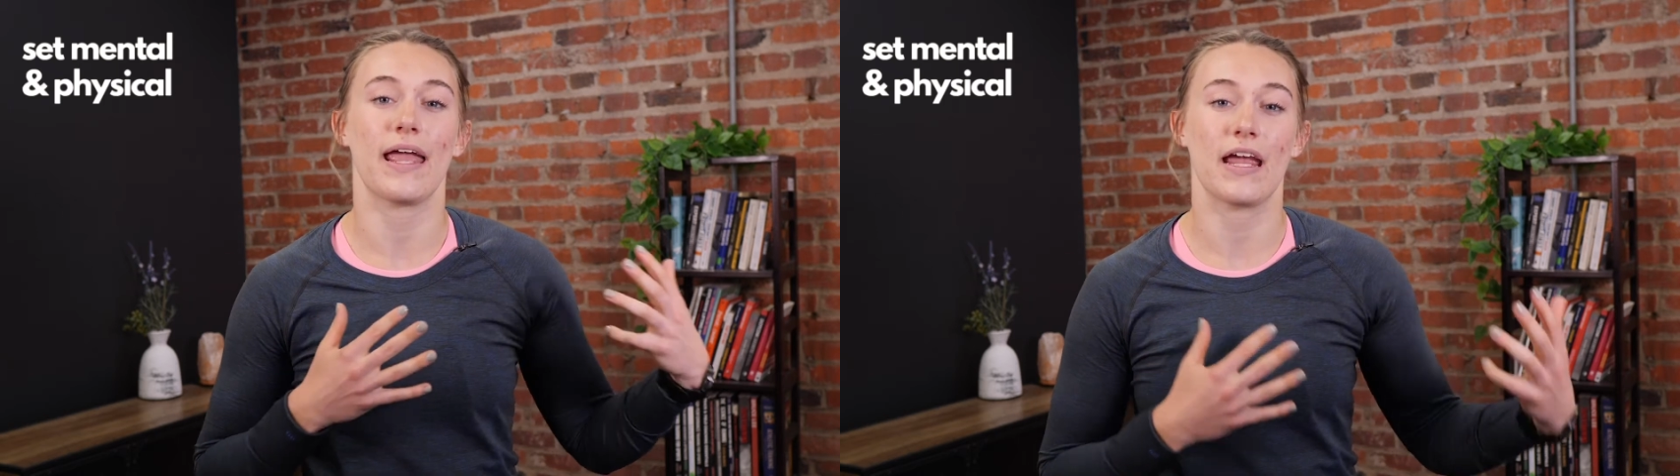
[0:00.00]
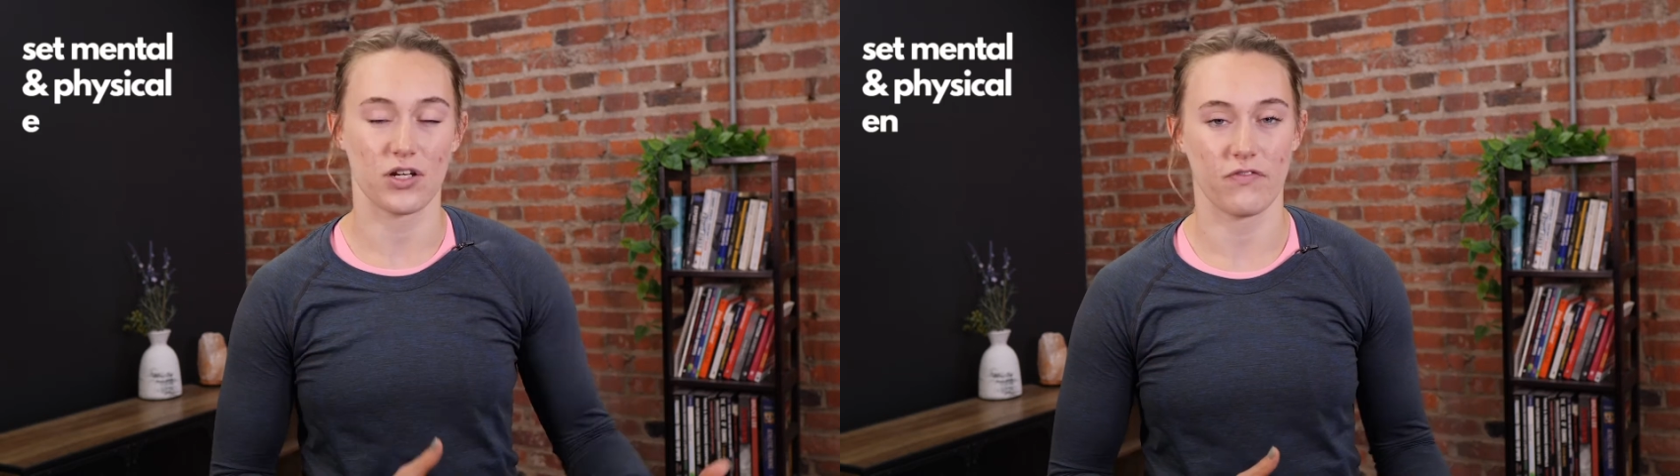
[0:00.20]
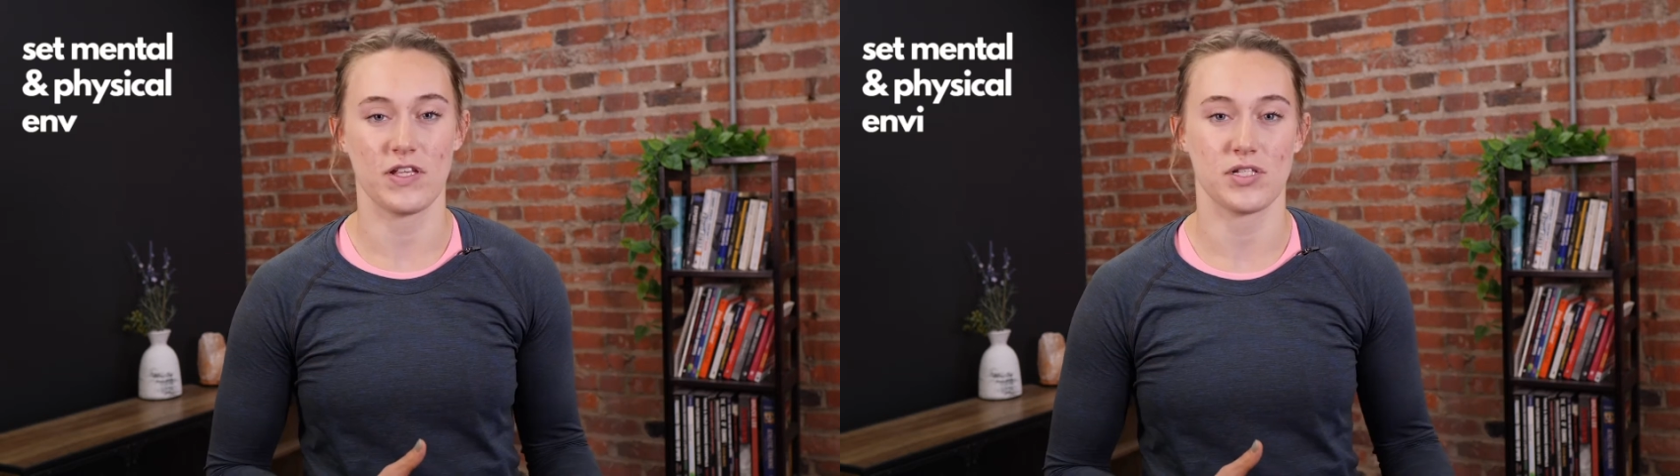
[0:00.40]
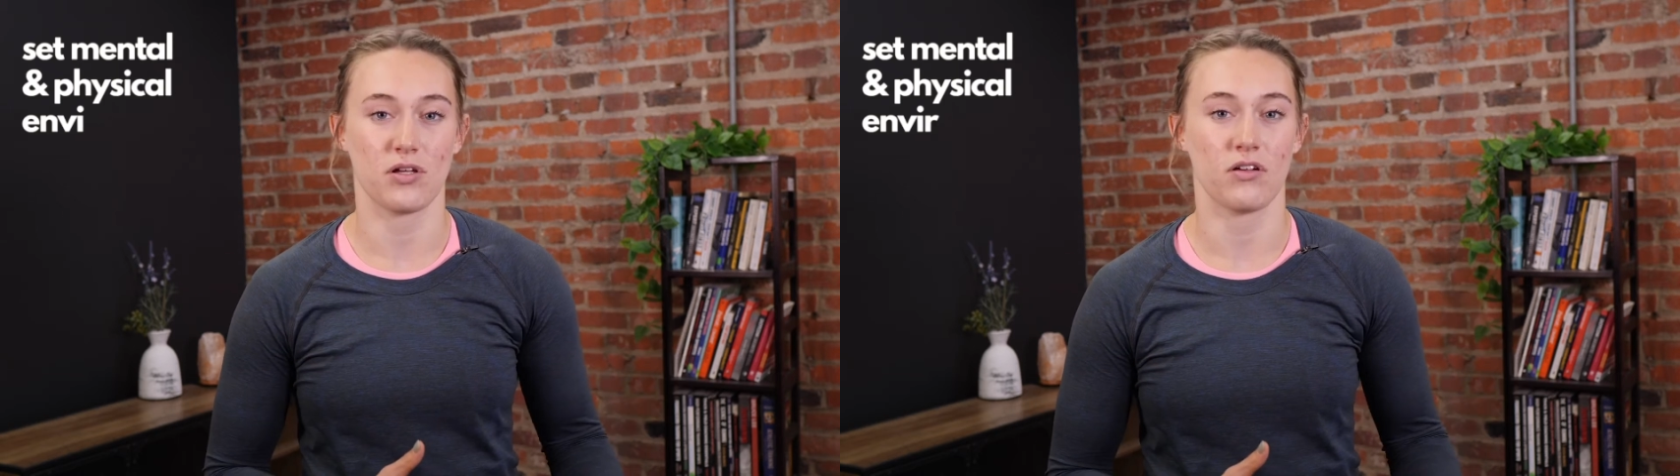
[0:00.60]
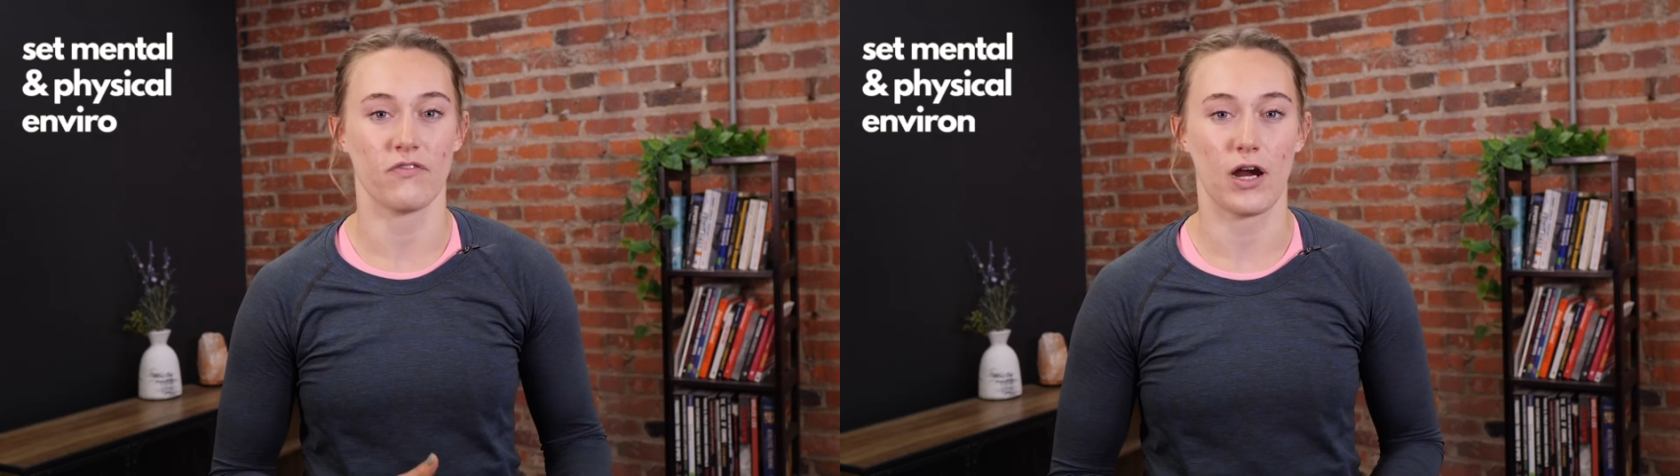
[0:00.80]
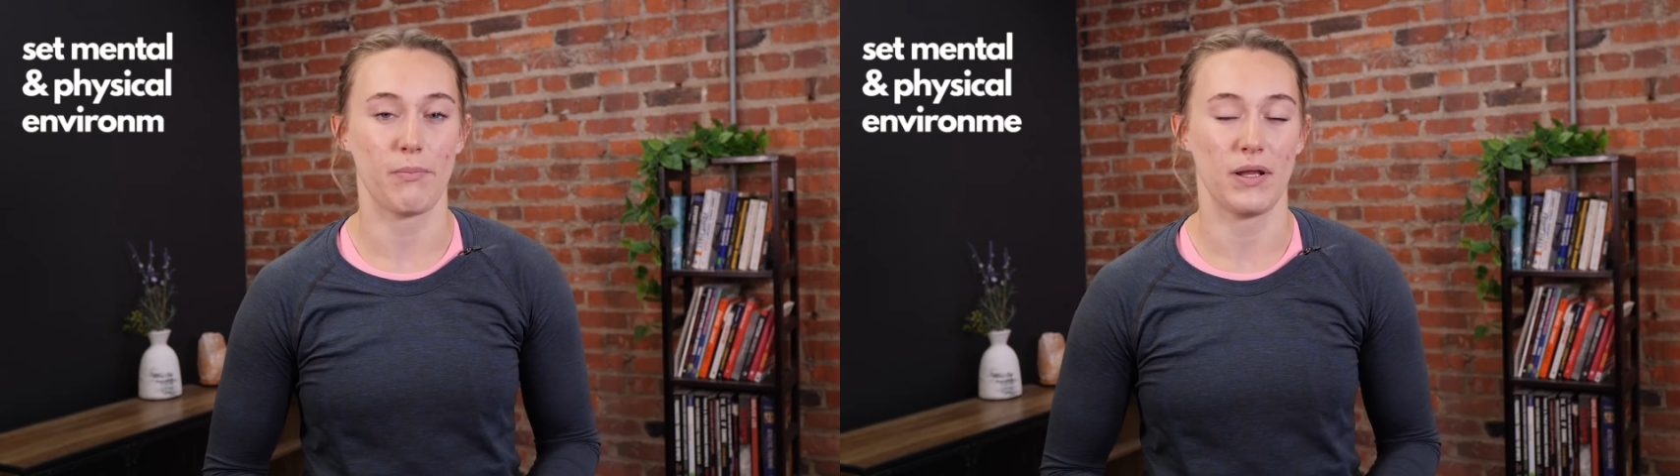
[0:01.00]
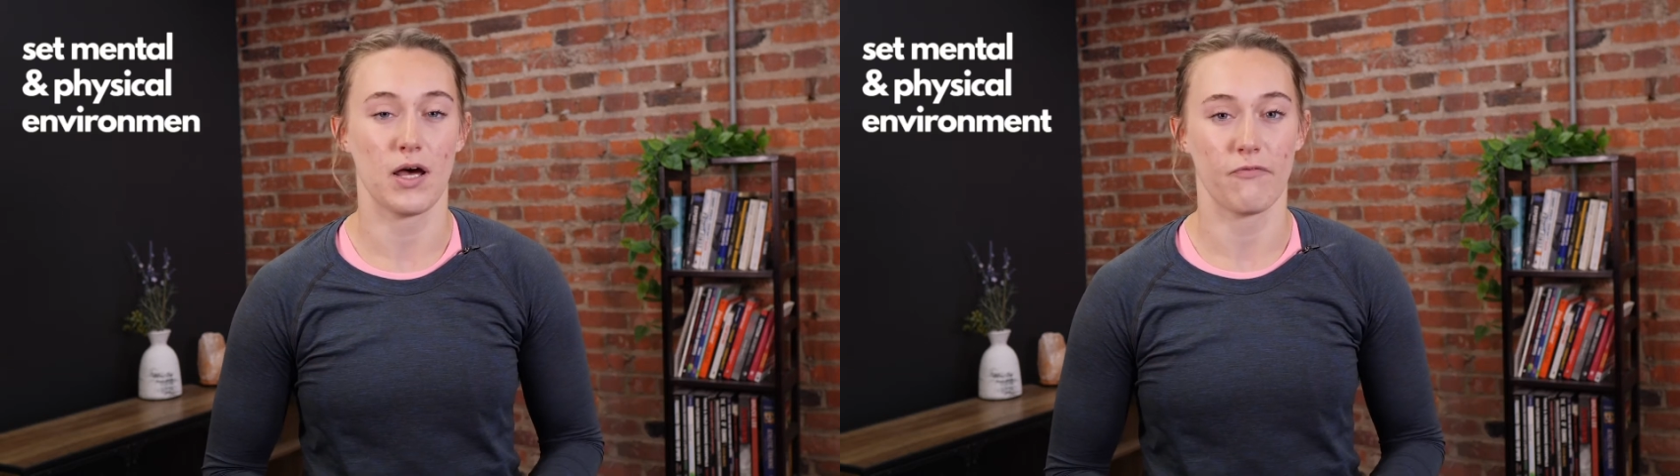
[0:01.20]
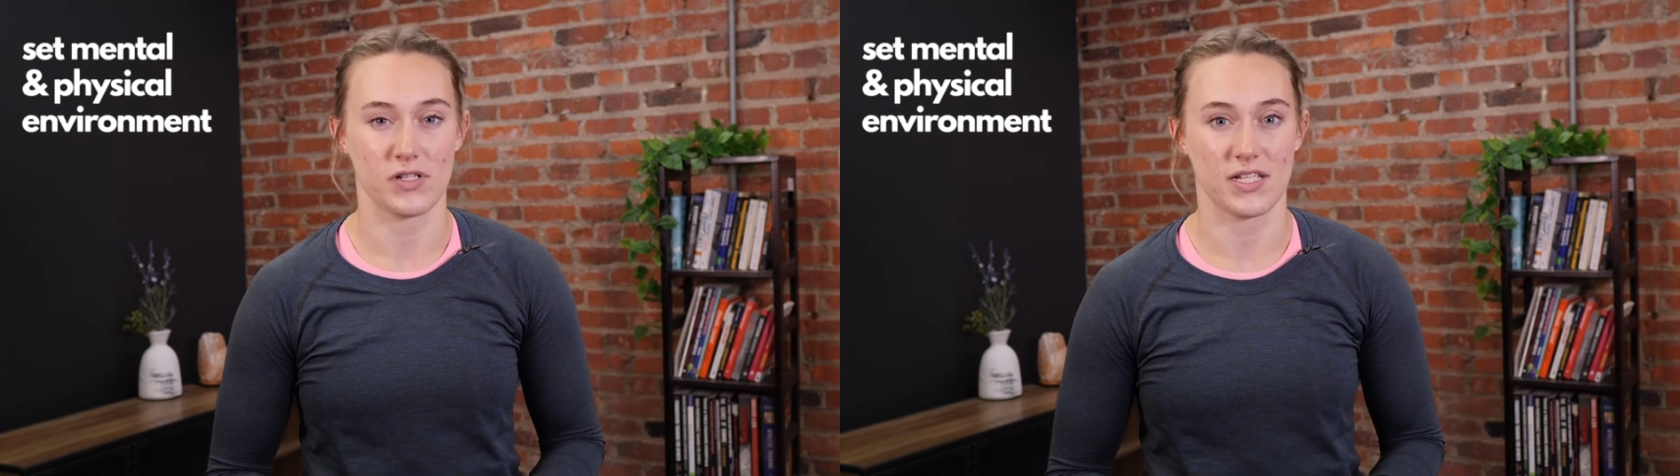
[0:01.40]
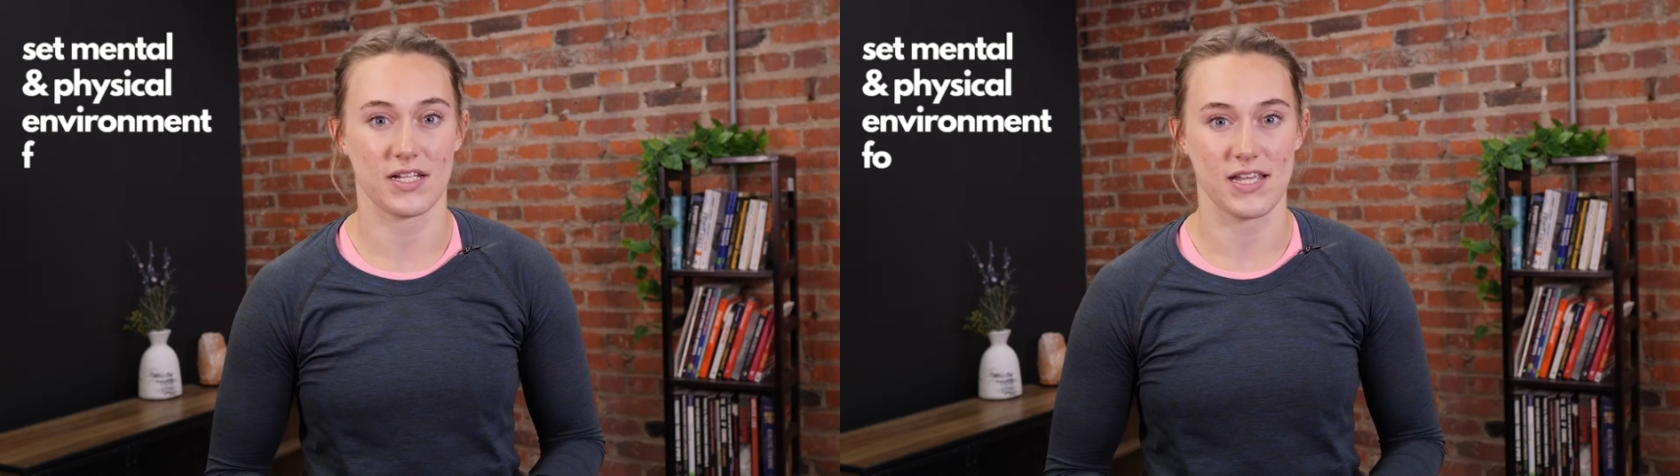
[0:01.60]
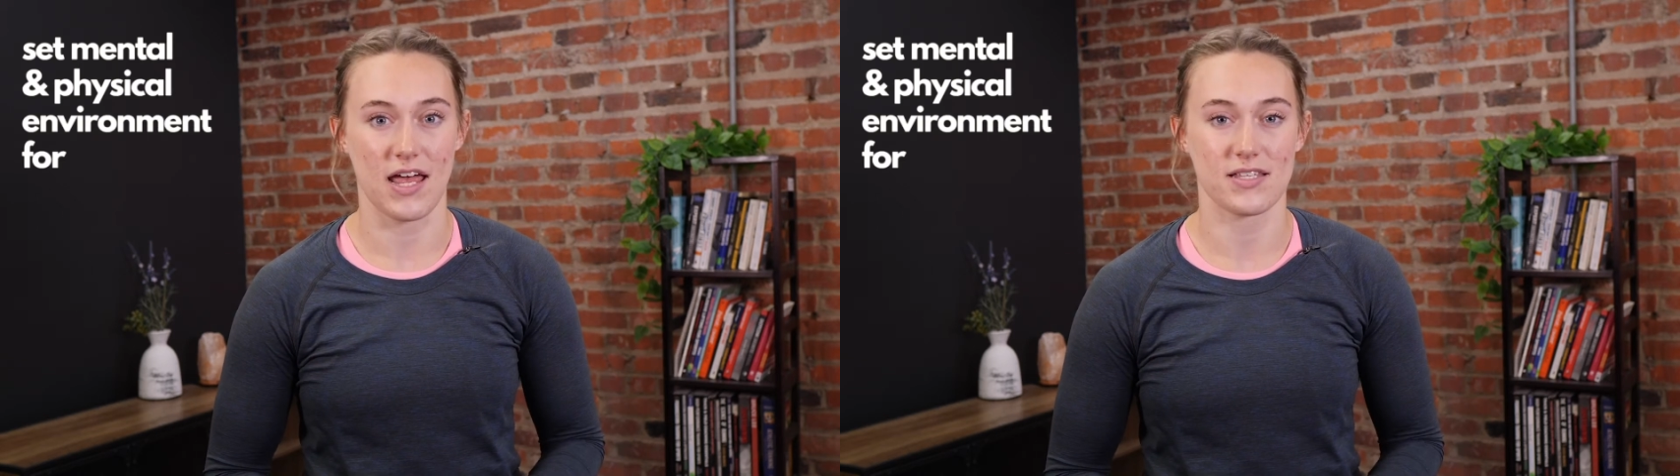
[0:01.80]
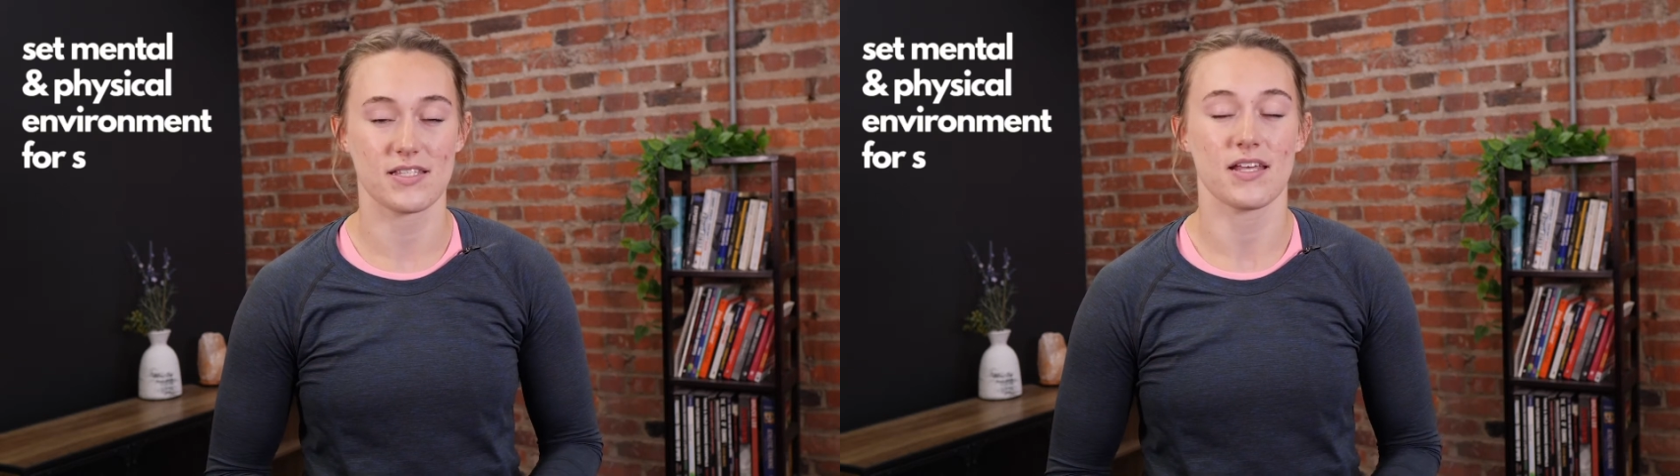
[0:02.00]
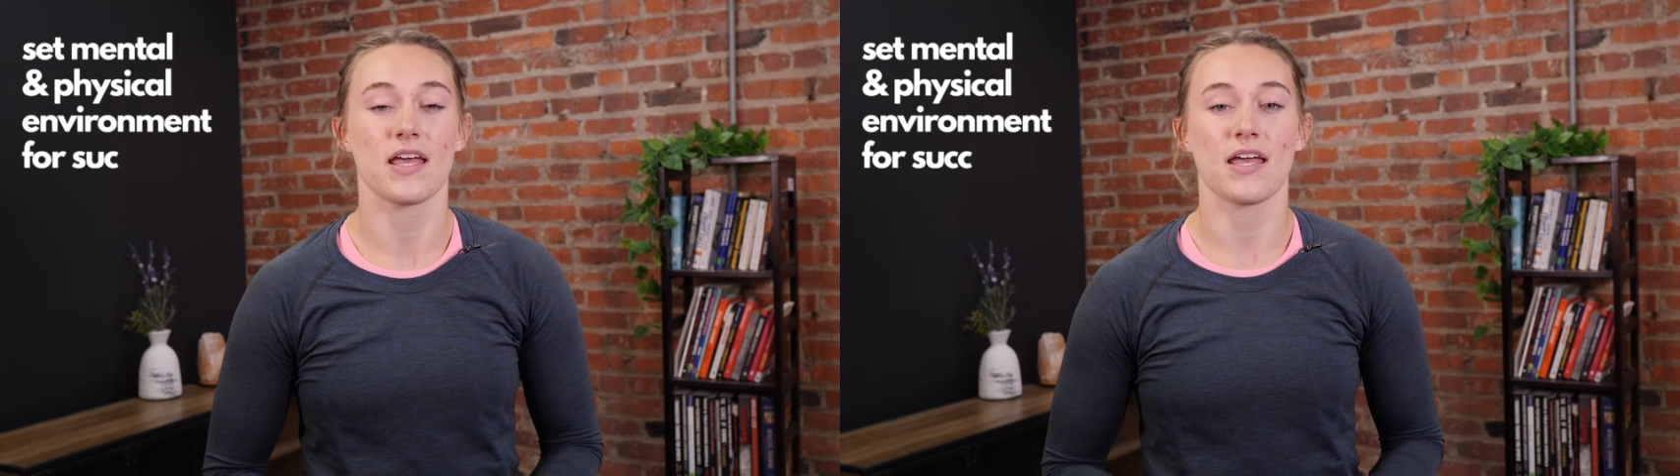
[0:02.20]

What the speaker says: and your physical environment up for success.